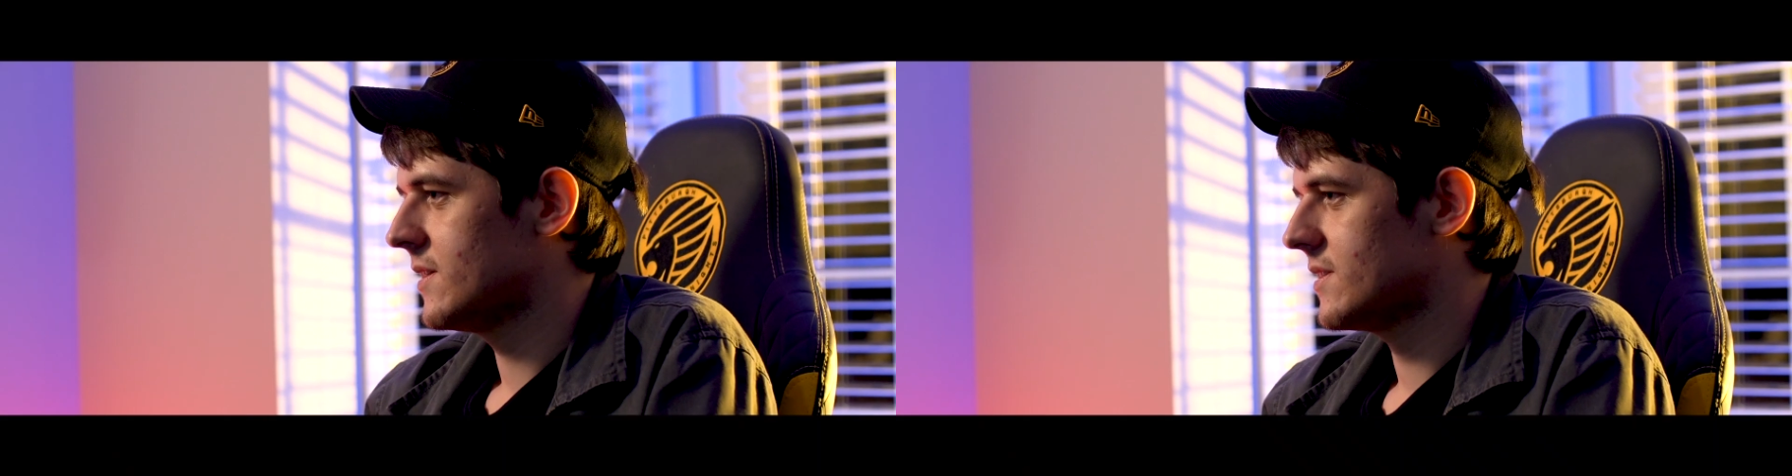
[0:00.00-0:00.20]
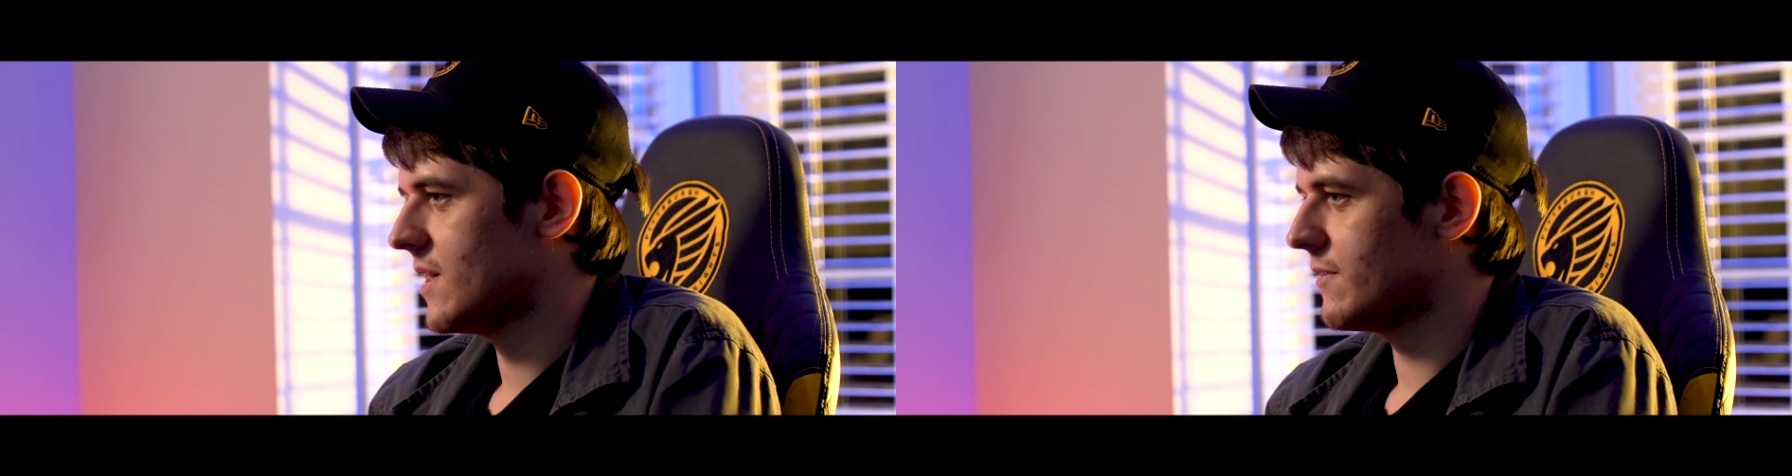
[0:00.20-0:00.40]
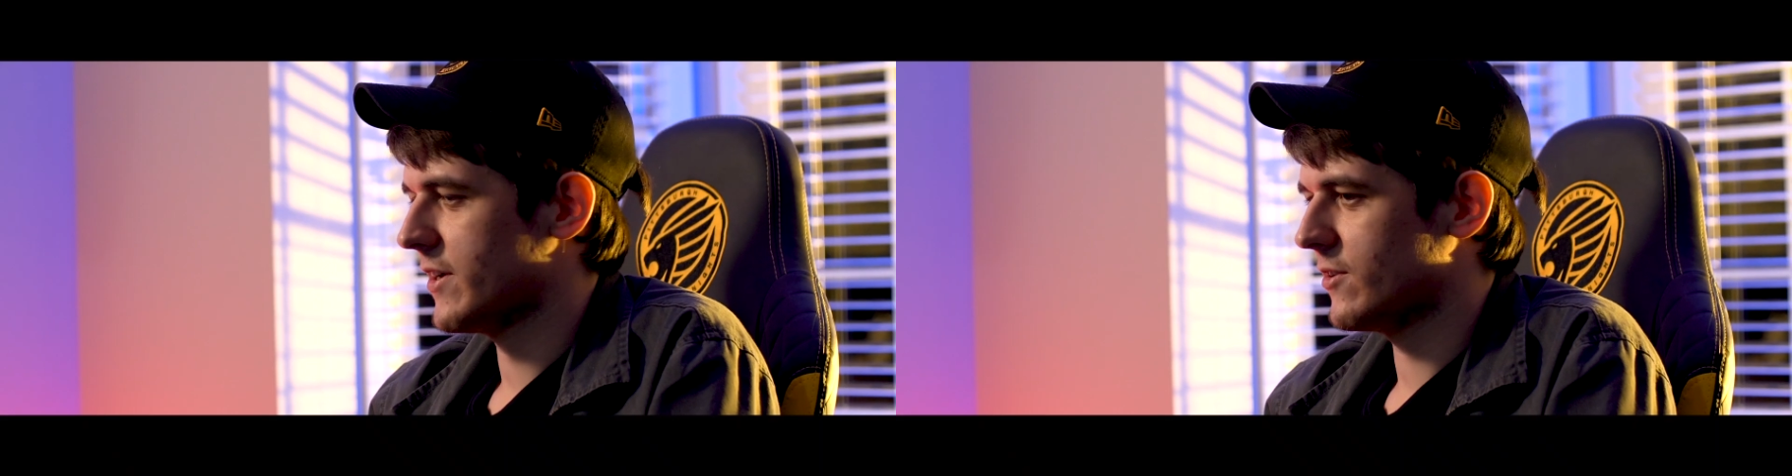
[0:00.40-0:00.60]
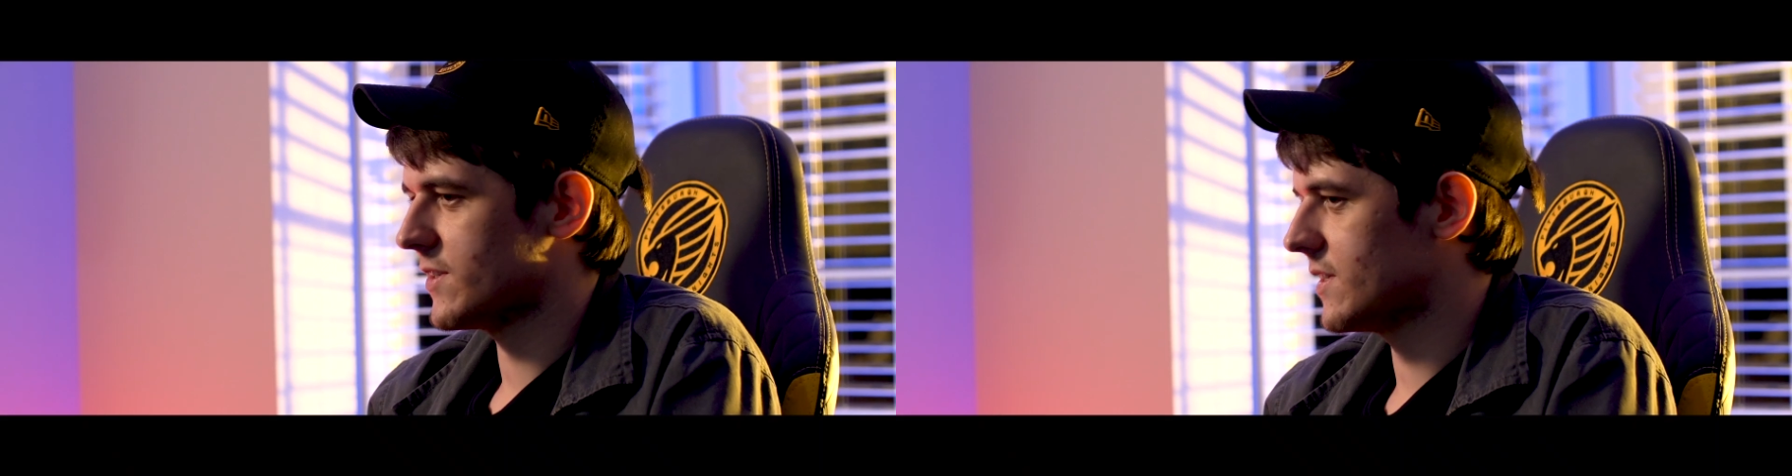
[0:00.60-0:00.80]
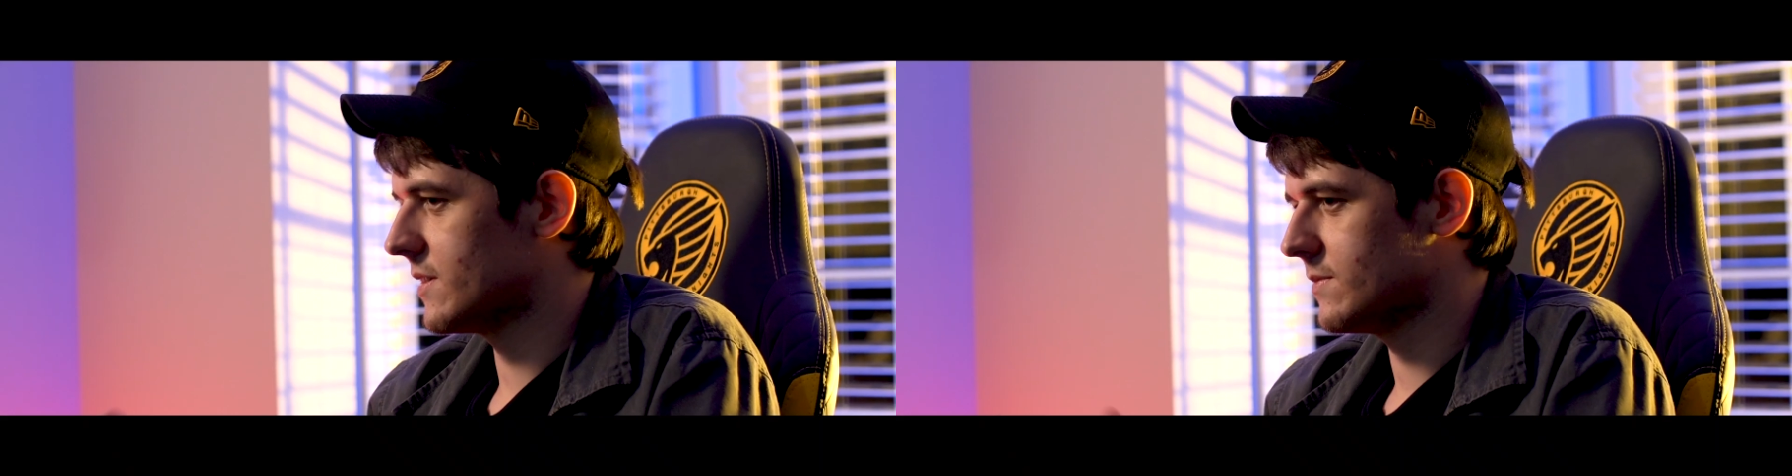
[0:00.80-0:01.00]
stuff. I got
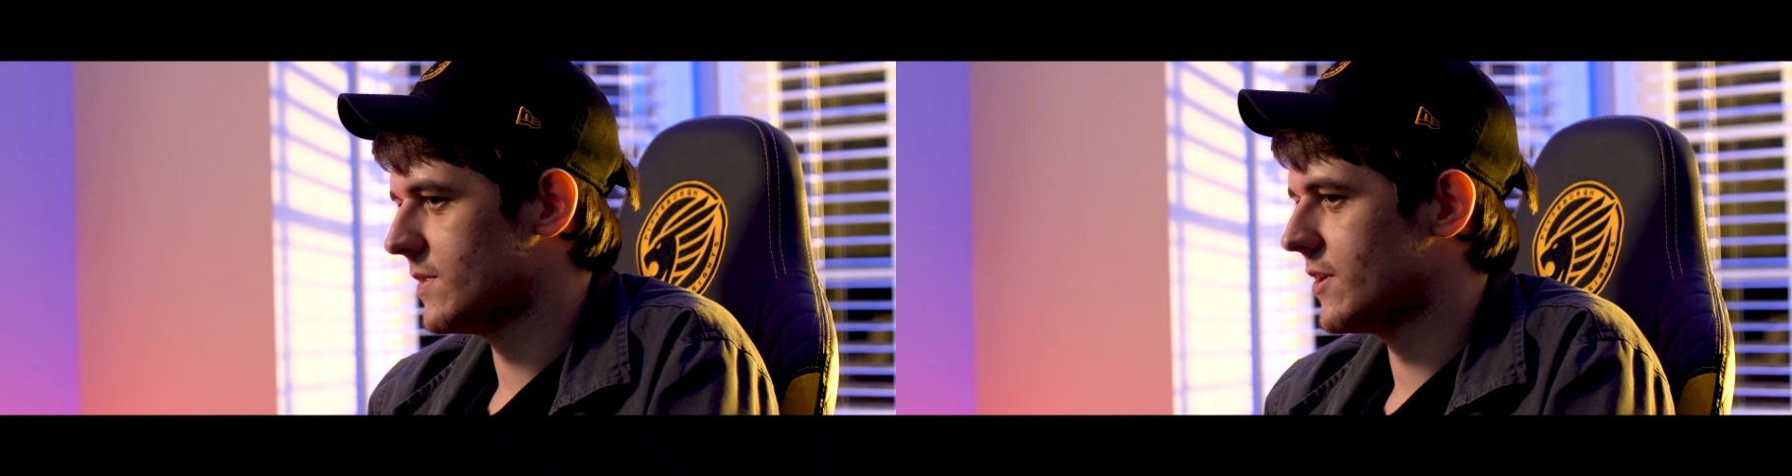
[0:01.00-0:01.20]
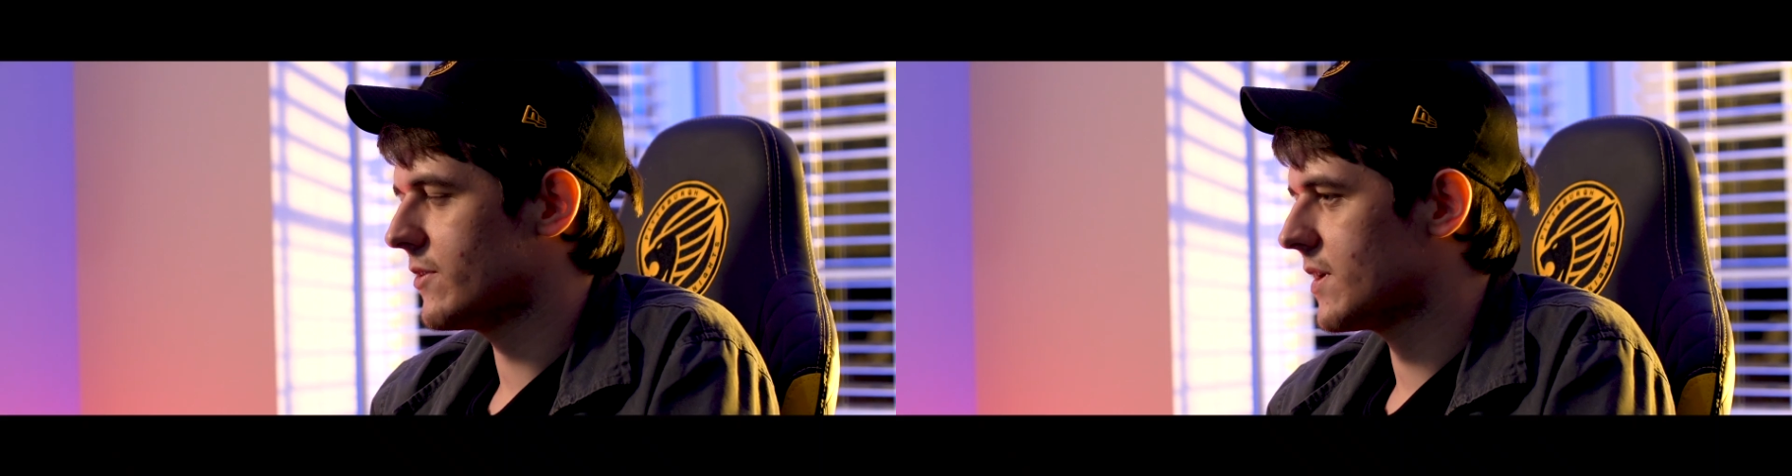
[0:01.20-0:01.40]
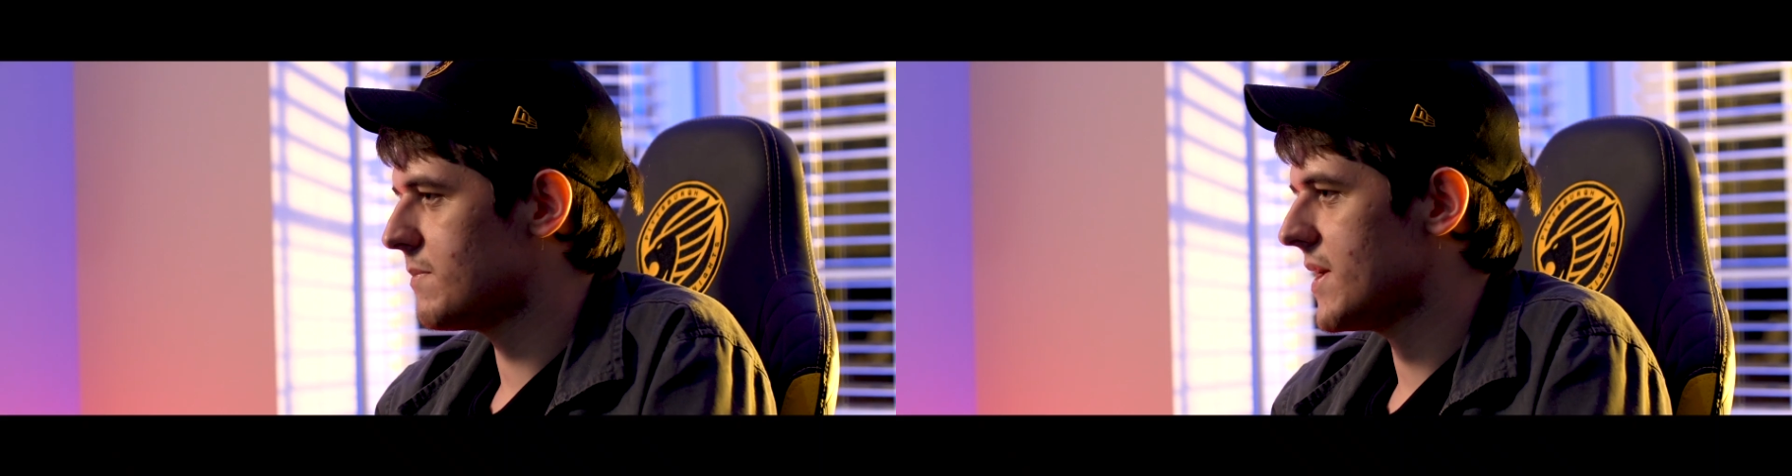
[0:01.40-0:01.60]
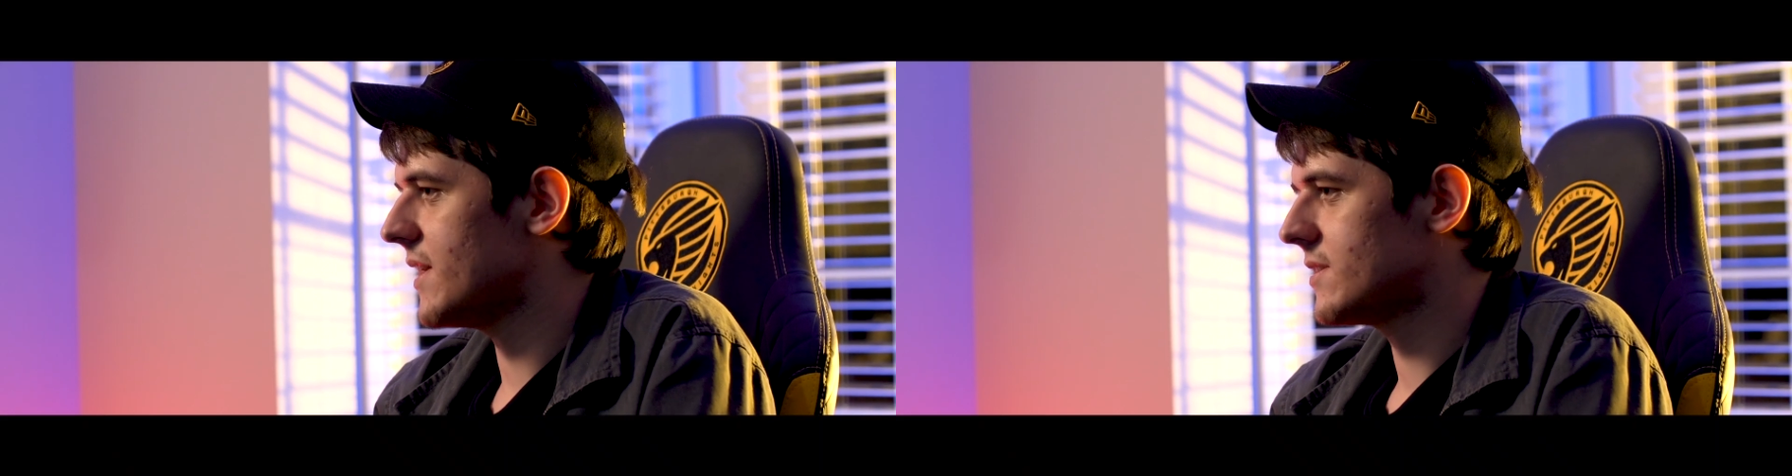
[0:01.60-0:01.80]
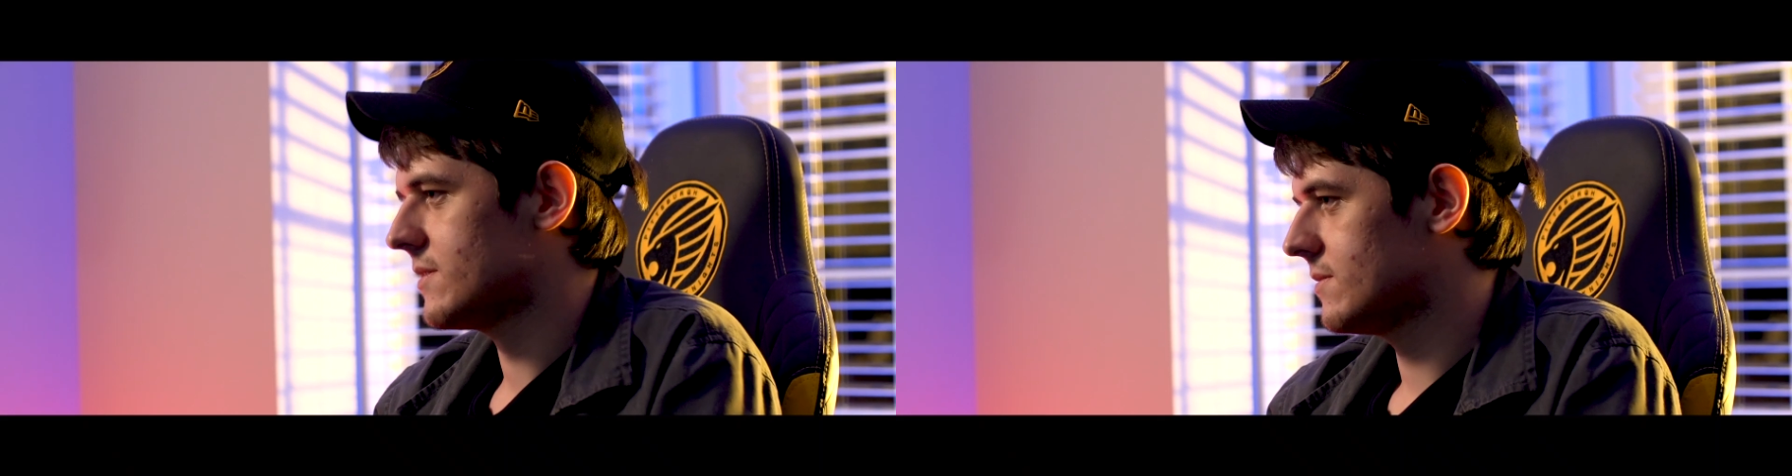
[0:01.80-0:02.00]
to, you know,
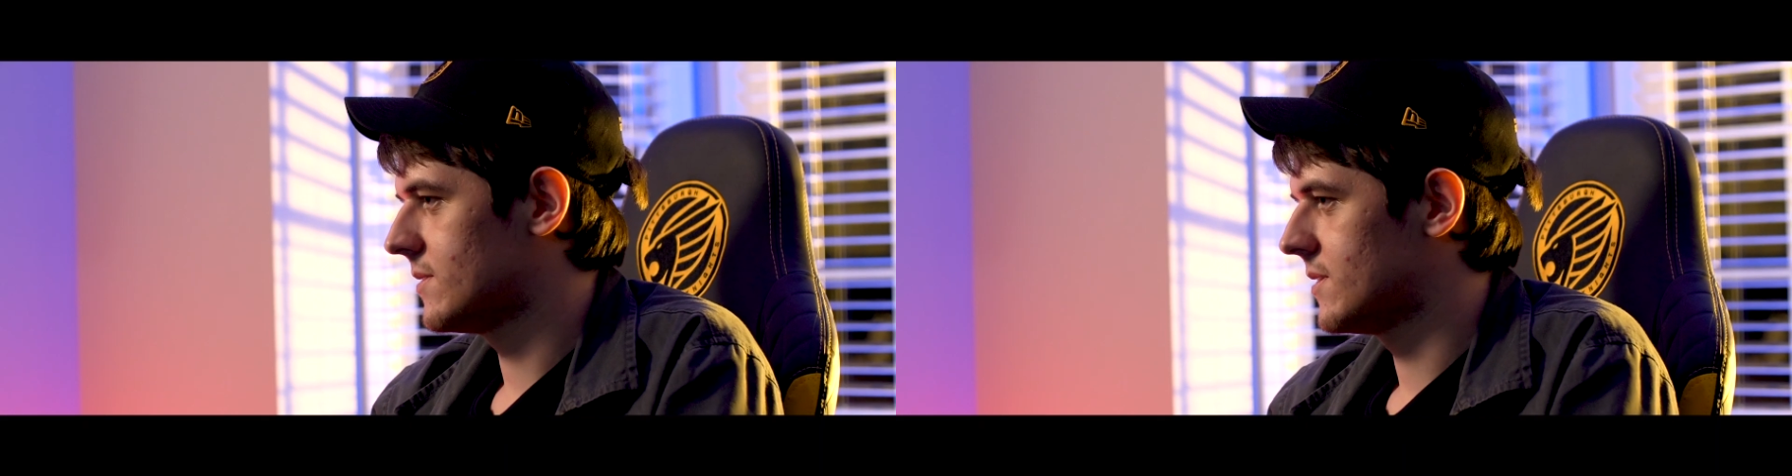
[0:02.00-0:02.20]
compete,